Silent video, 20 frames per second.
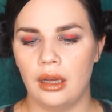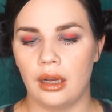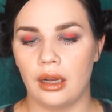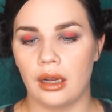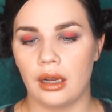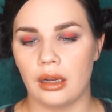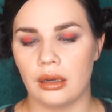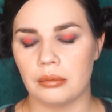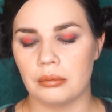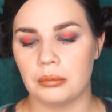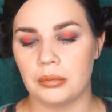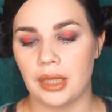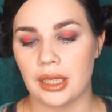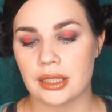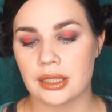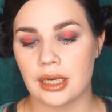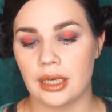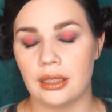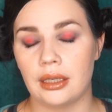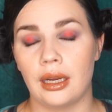
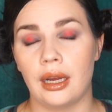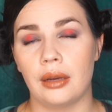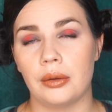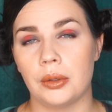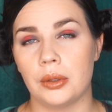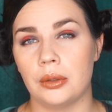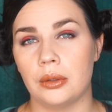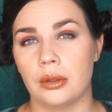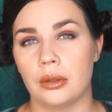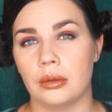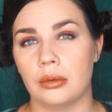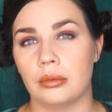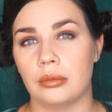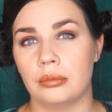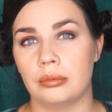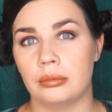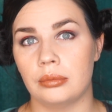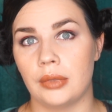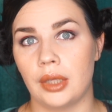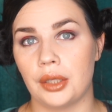That's kind of how you know
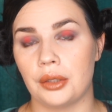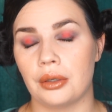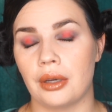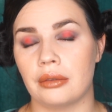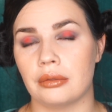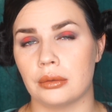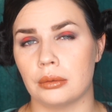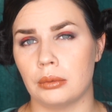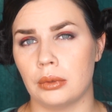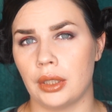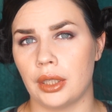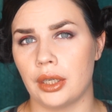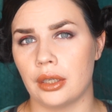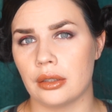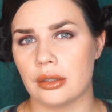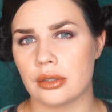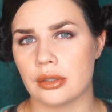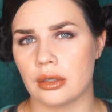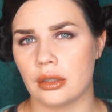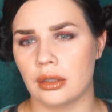that you have a really
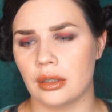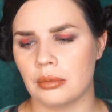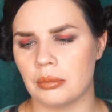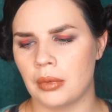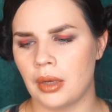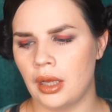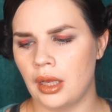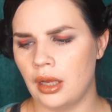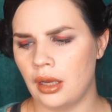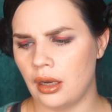good serum.